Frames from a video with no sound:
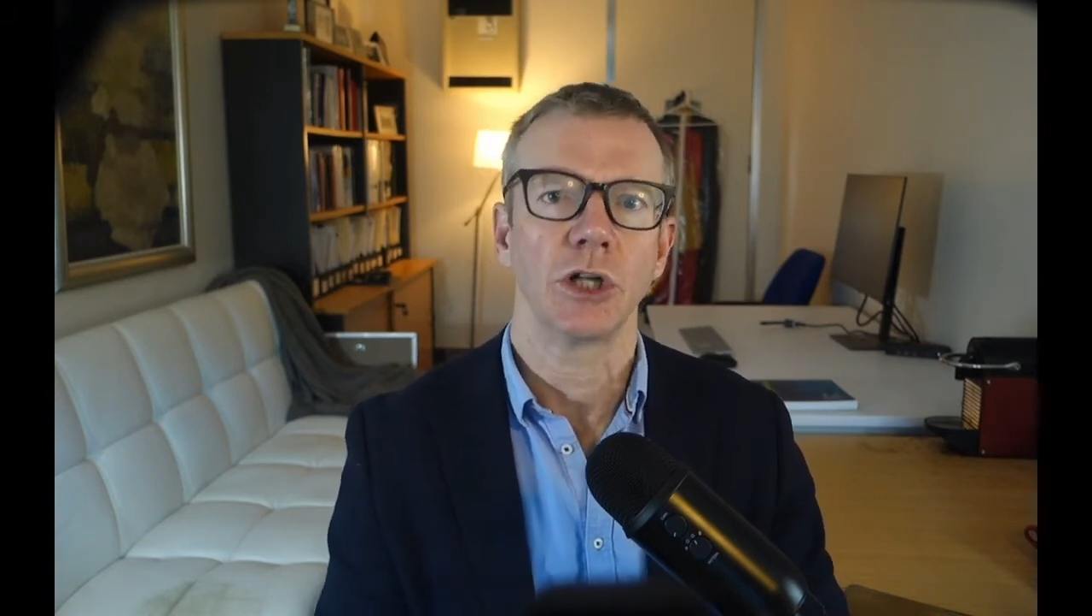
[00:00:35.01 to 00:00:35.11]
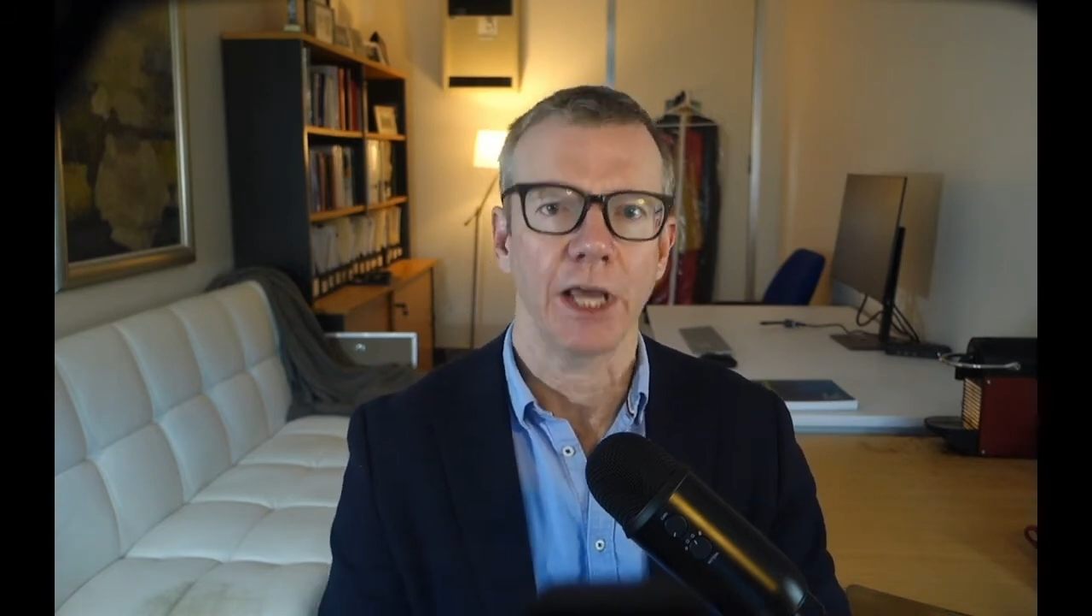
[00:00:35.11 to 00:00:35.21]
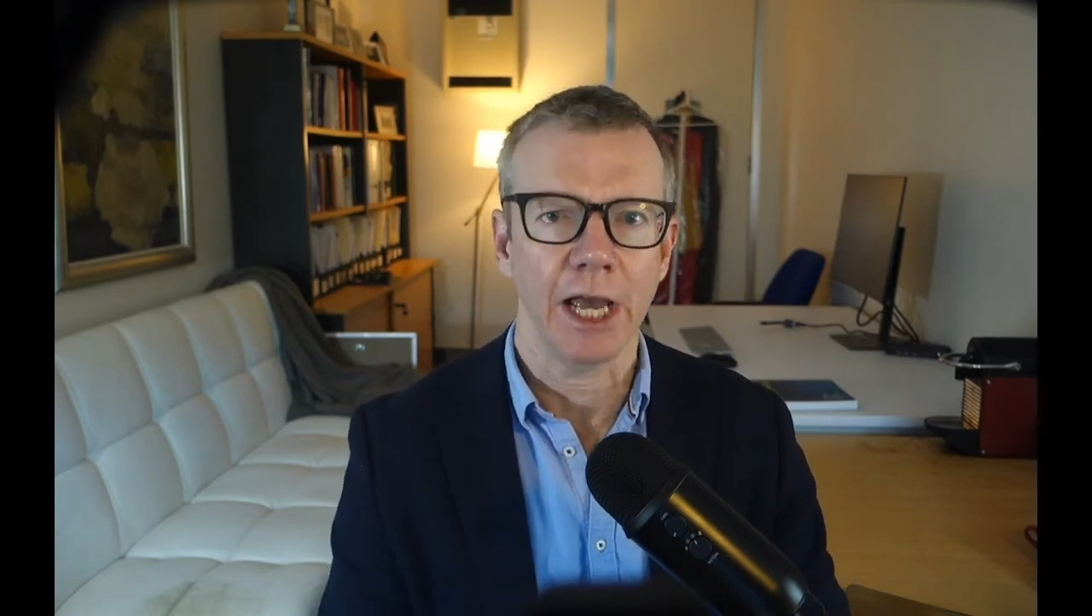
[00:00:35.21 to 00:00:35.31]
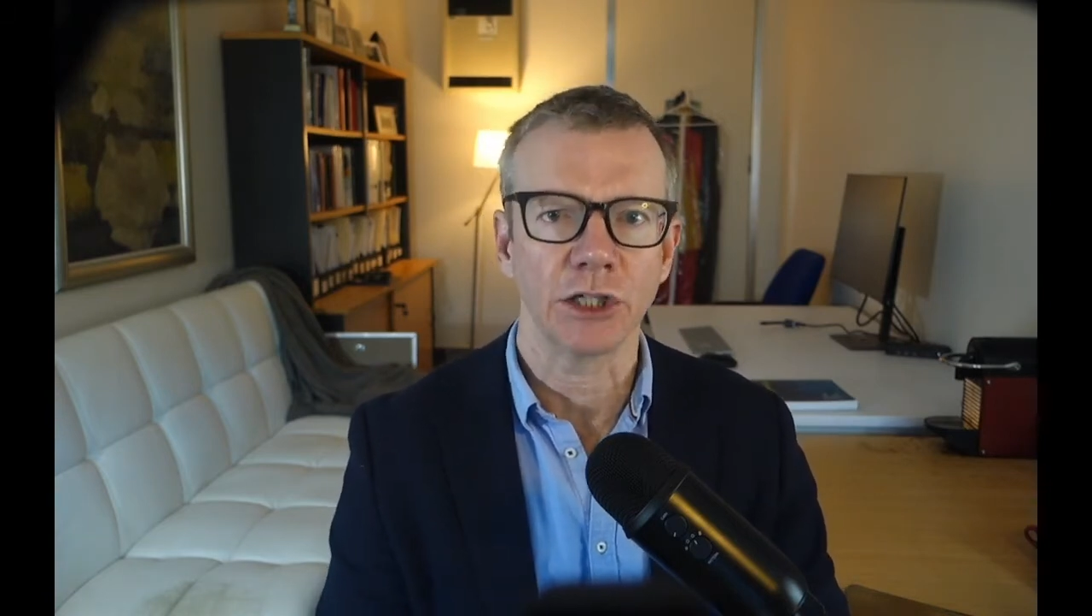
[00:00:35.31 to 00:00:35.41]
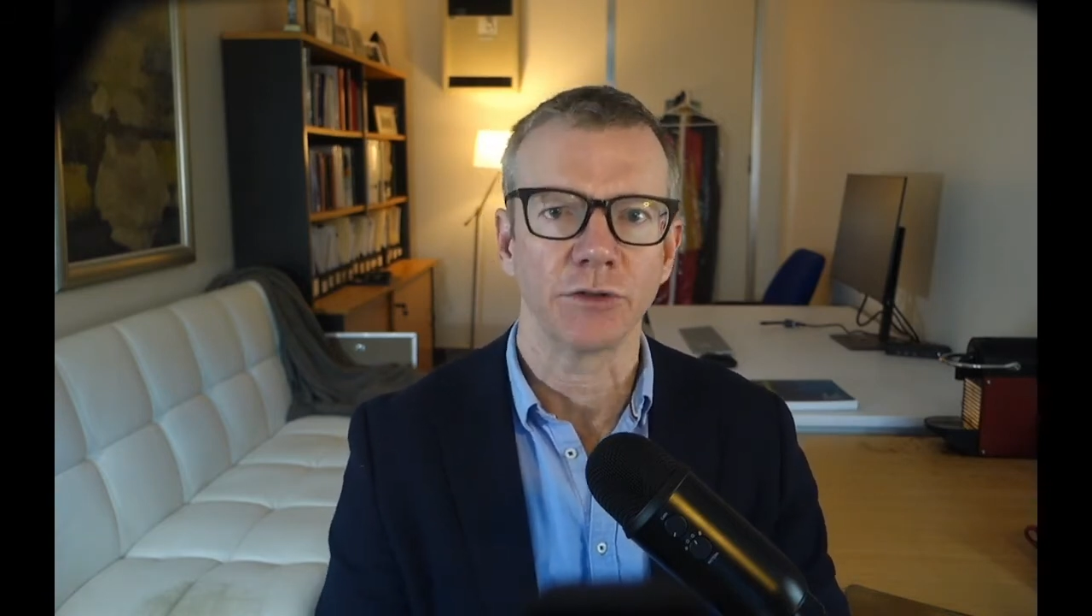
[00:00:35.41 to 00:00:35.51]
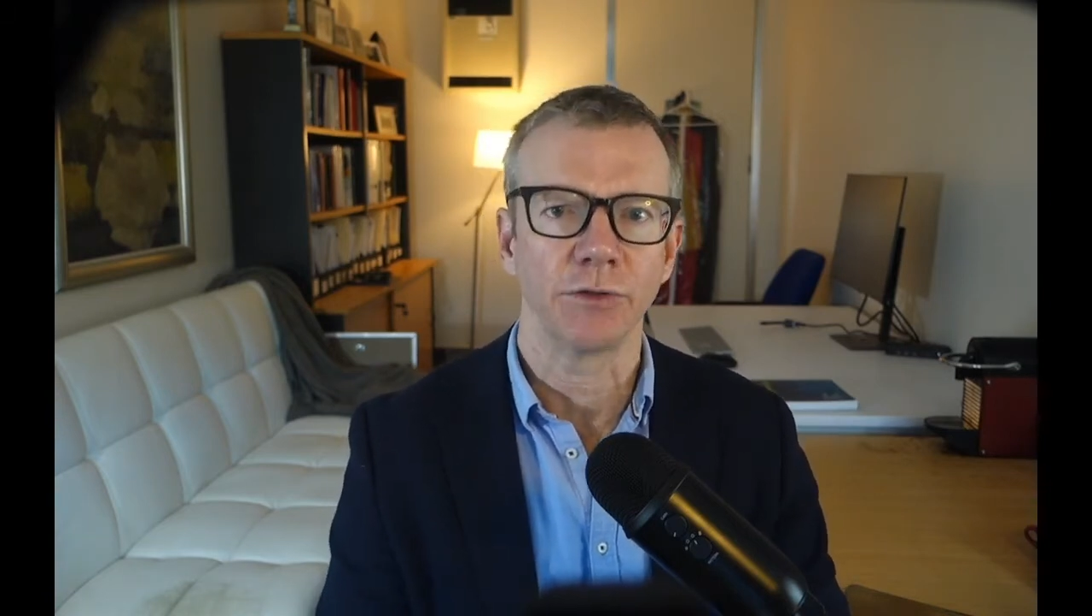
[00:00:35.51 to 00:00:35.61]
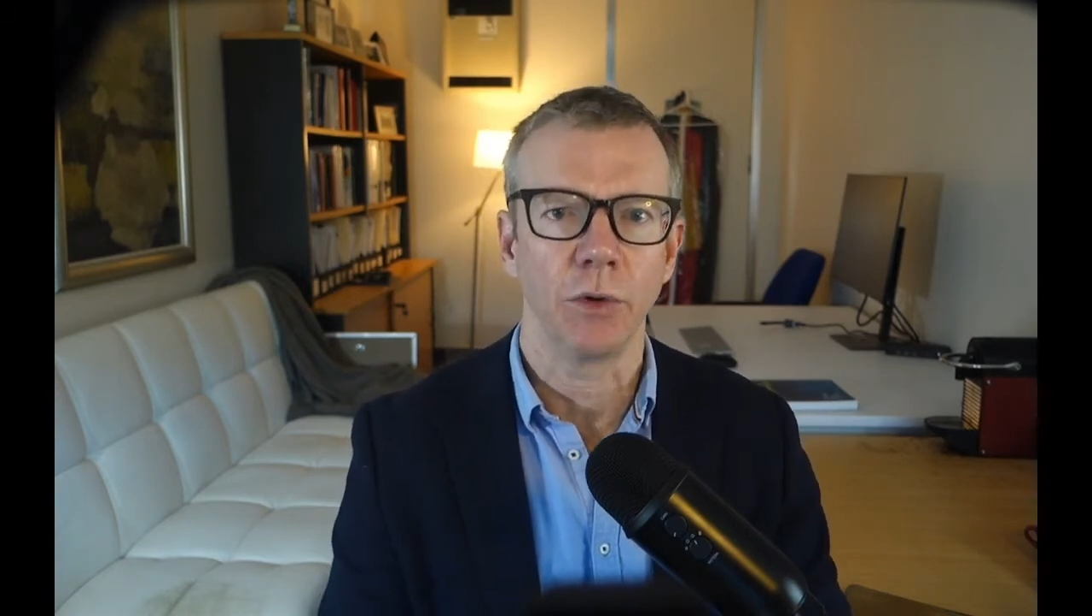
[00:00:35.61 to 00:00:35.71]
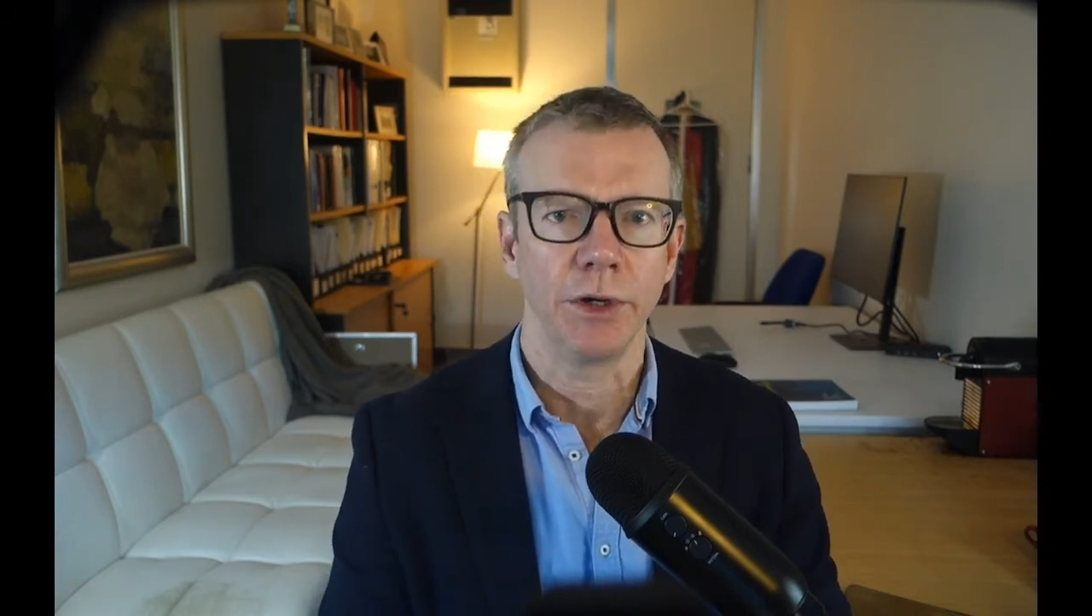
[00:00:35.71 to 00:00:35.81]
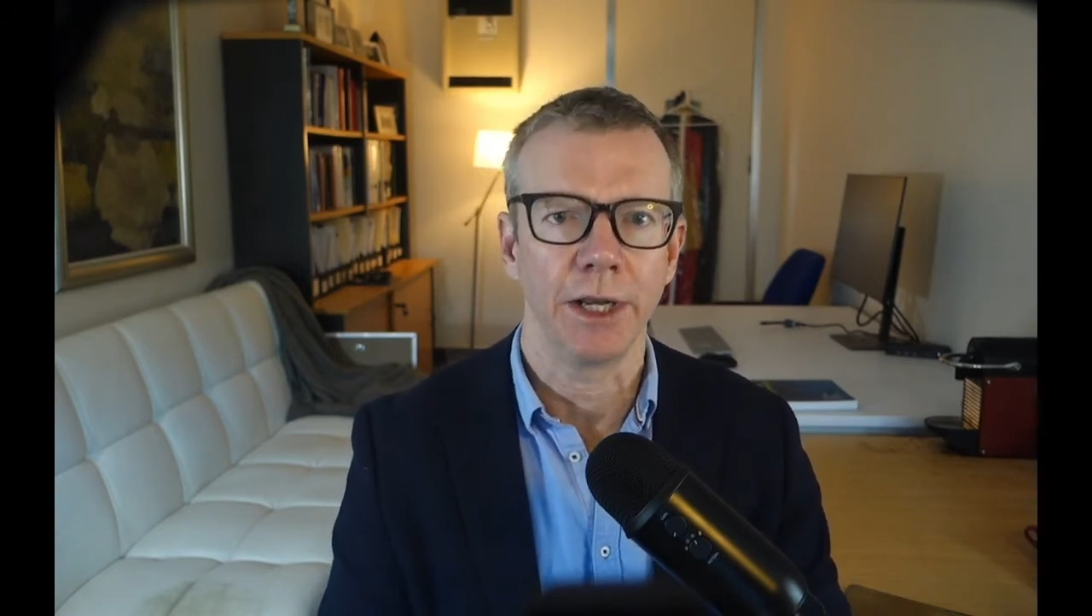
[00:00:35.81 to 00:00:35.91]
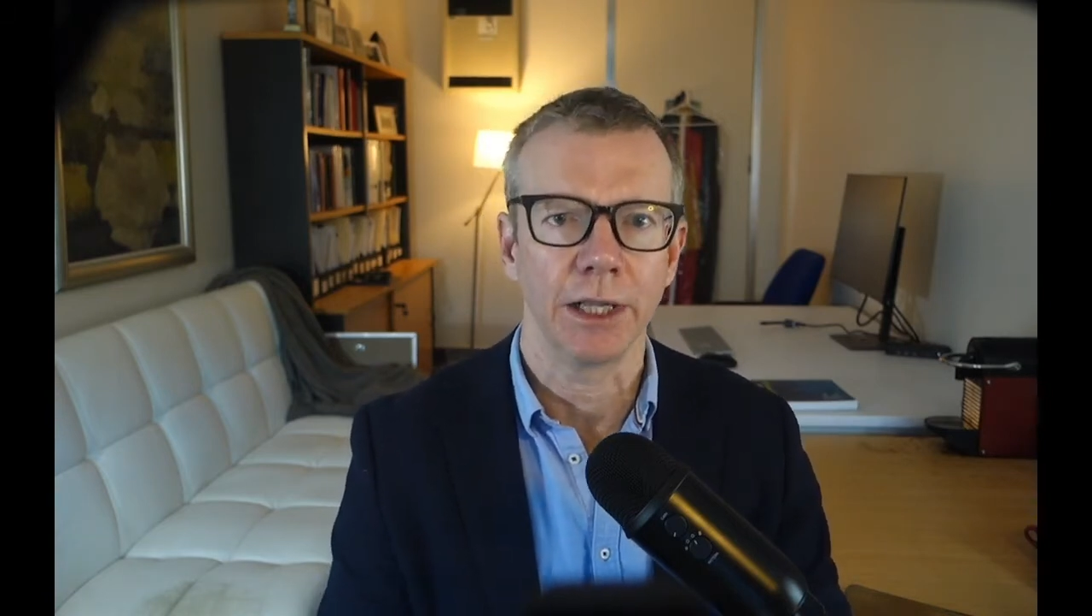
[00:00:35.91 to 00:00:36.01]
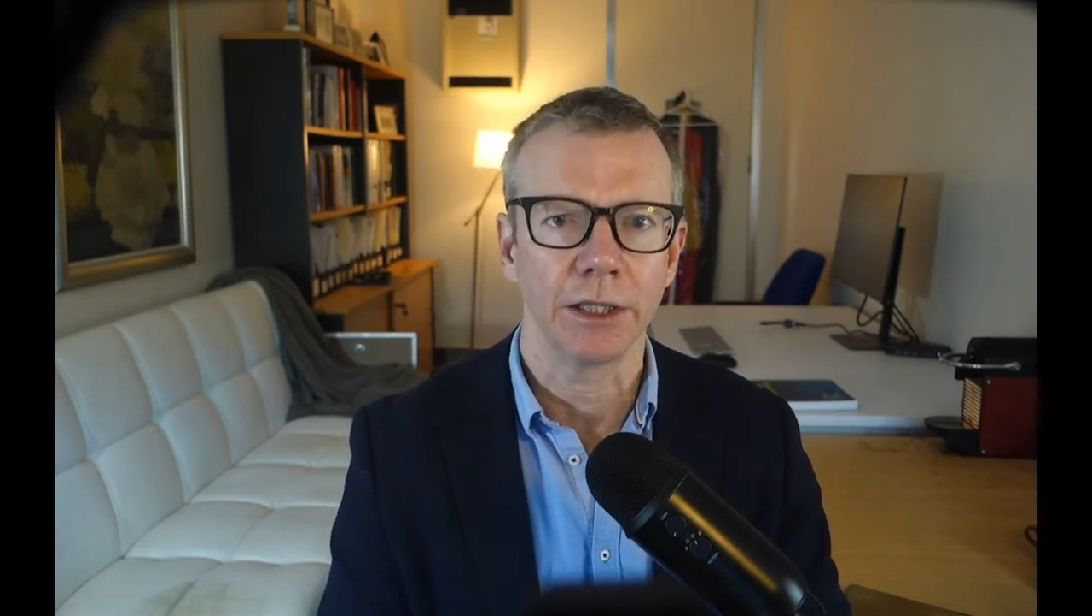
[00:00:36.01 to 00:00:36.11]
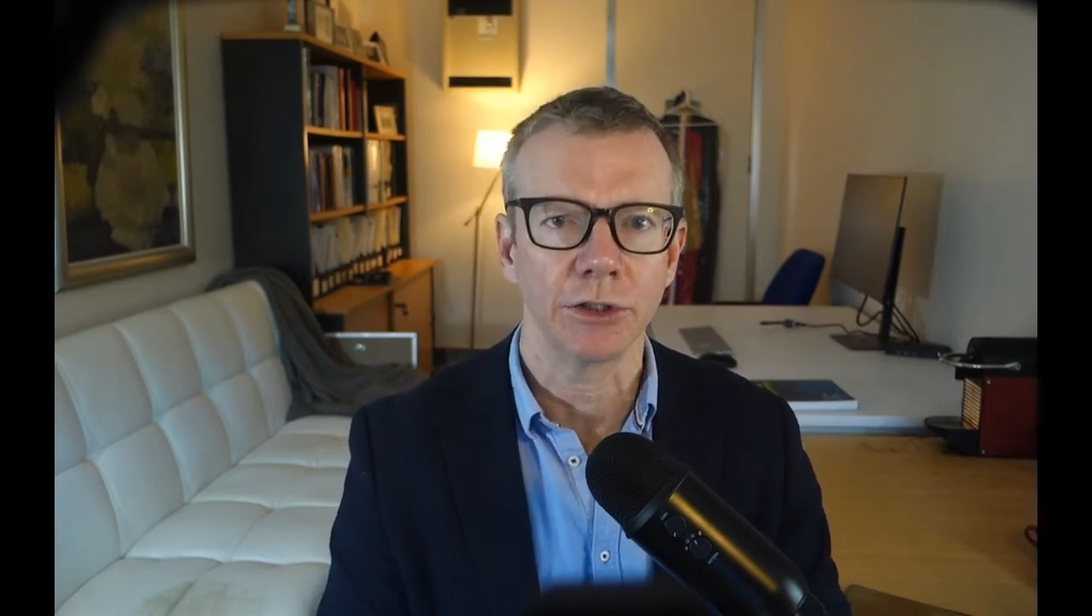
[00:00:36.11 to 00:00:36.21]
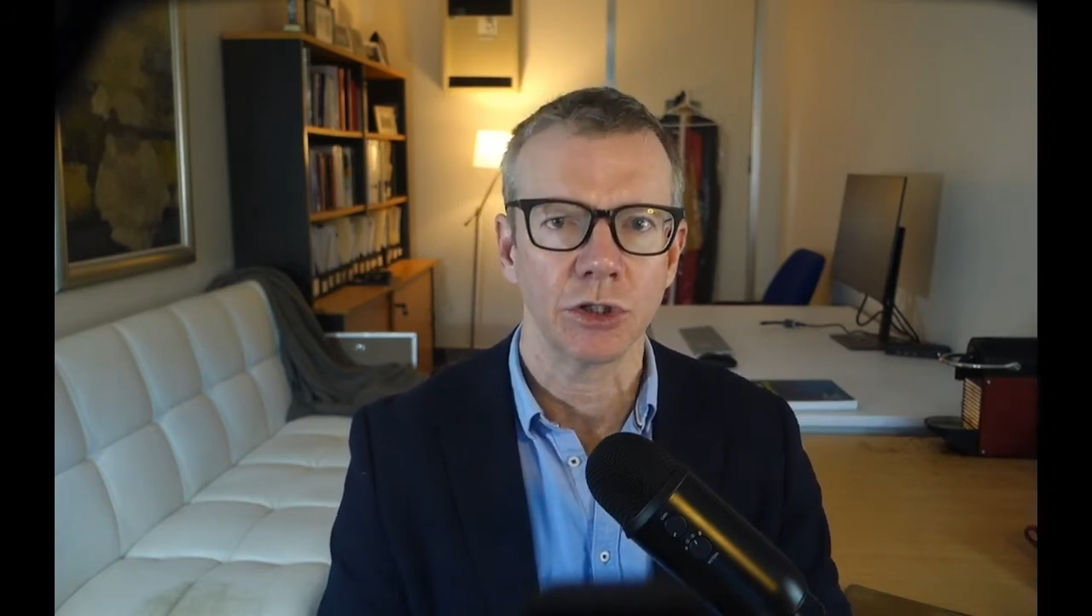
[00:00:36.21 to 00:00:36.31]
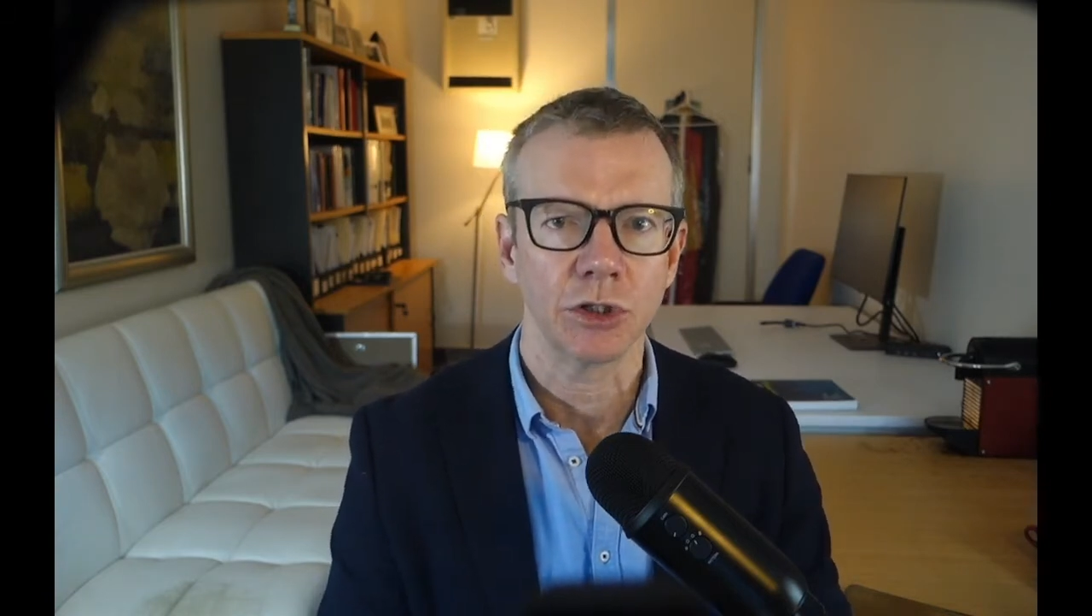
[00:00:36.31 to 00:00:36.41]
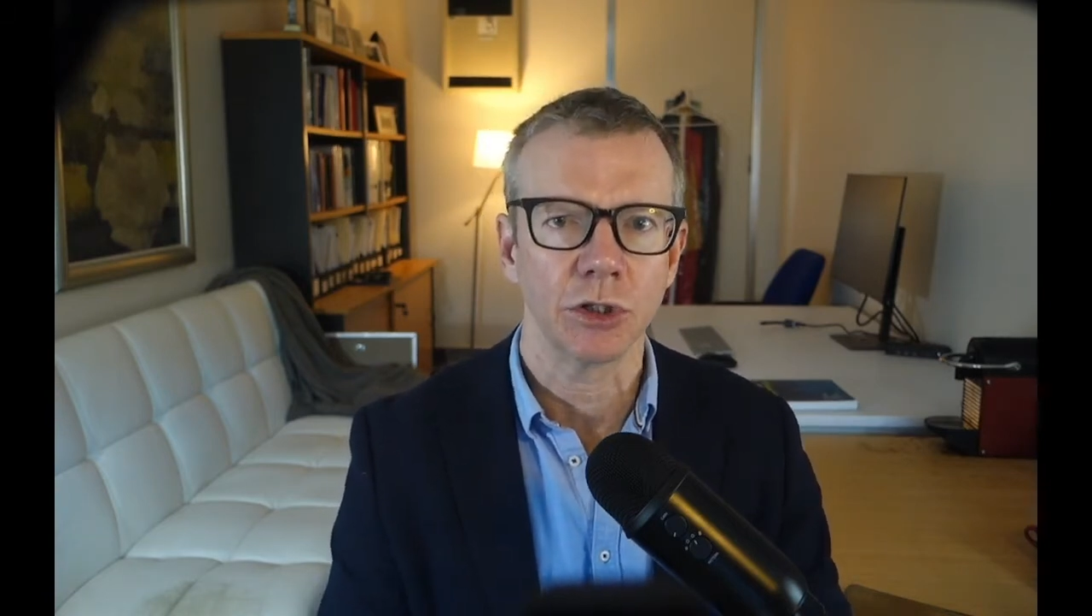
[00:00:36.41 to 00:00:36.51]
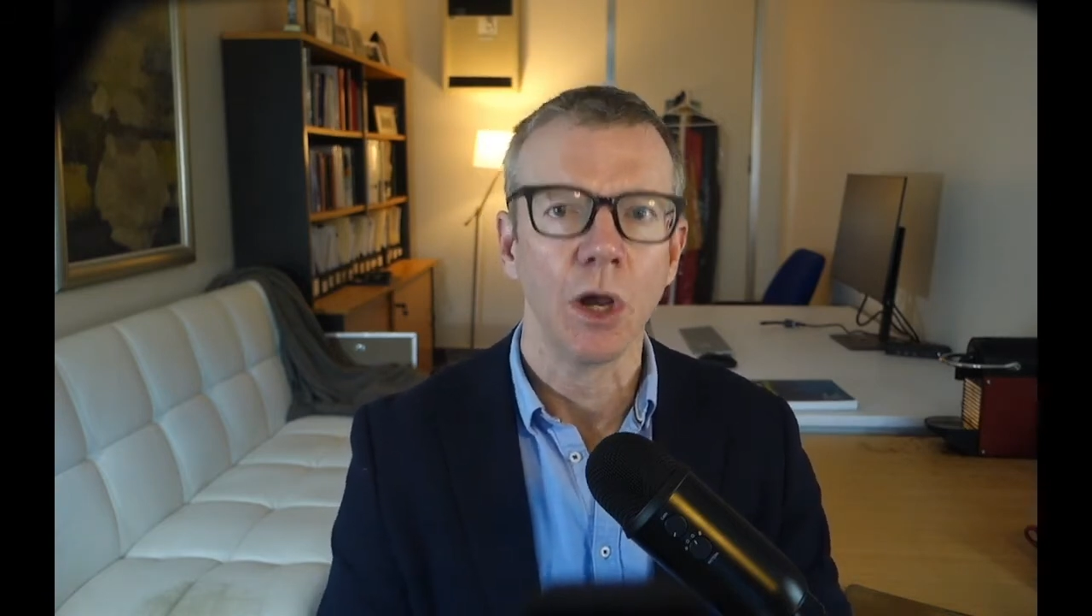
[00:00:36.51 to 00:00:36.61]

cash flow analysis.